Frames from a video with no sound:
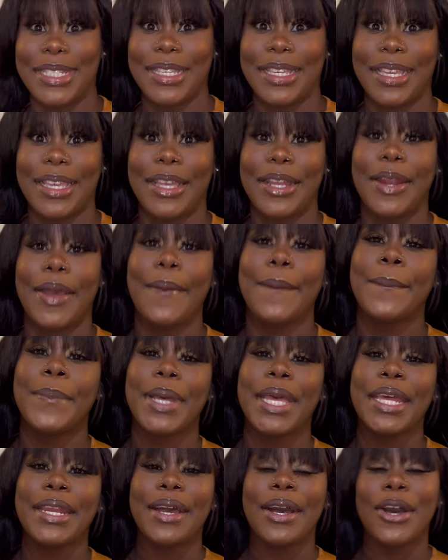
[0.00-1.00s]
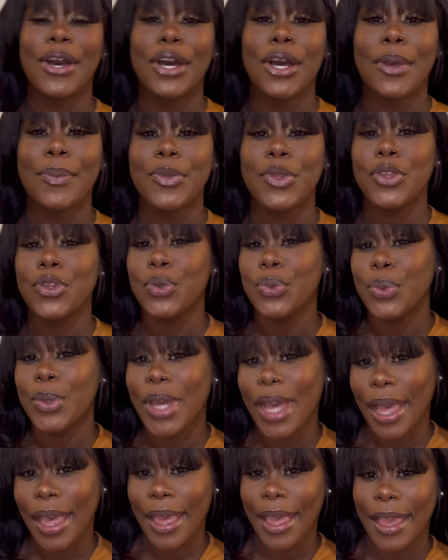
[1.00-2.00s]
again. But um, you
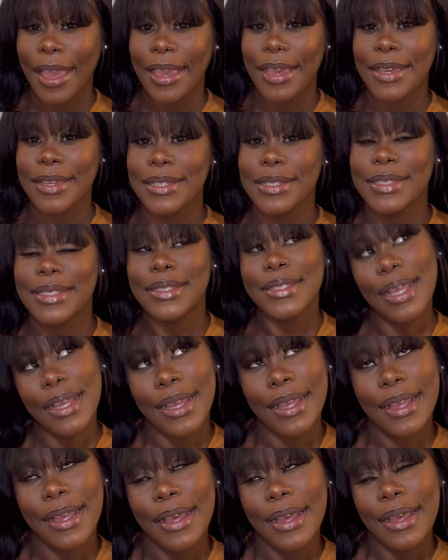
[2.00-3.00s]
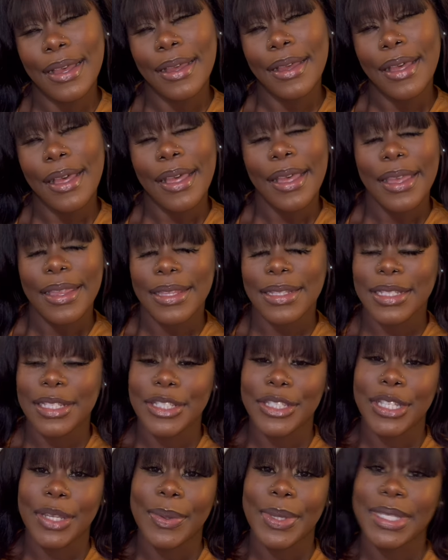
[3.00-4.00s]
guys, this
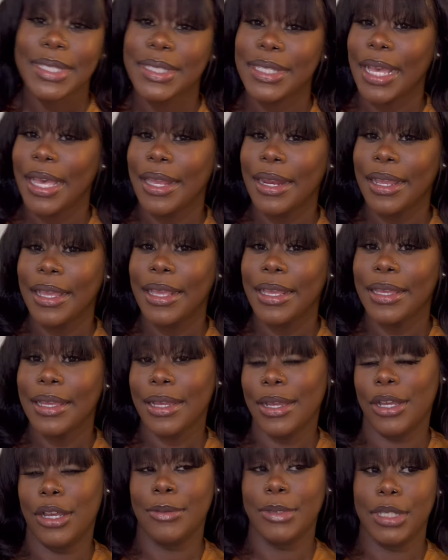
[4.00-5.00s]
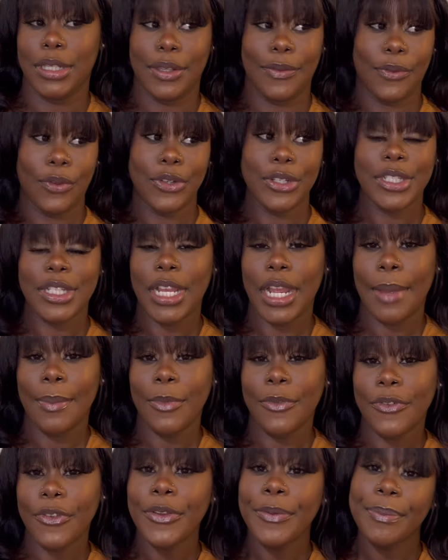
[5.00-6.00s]
is so exciting. Um, it's the first
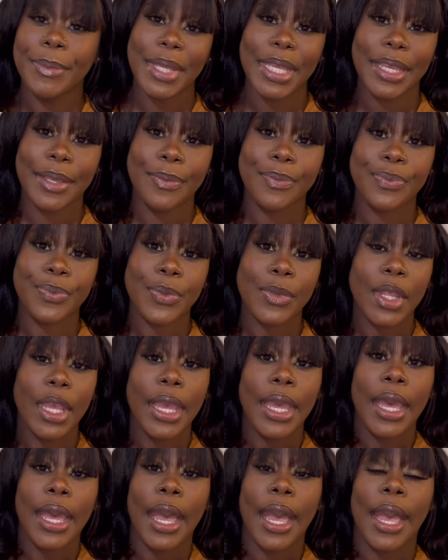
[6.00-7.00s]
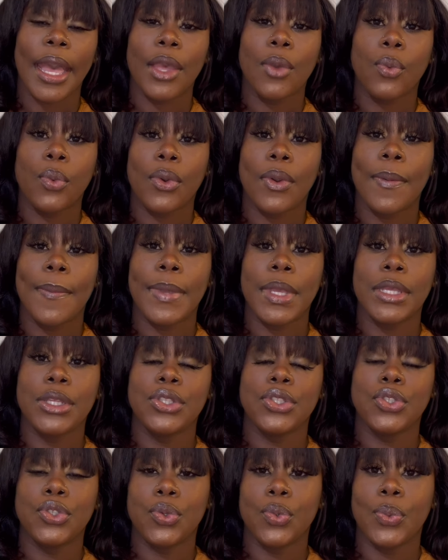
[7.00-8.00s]
time for me. I will be
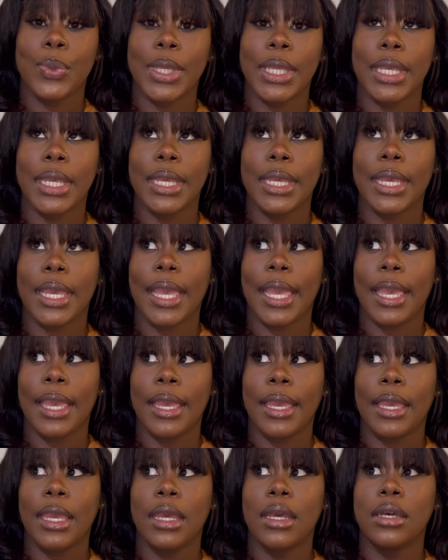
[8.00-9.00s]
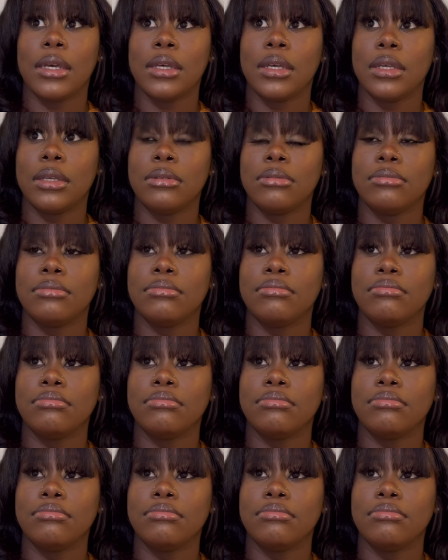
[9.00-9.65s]
doing a um,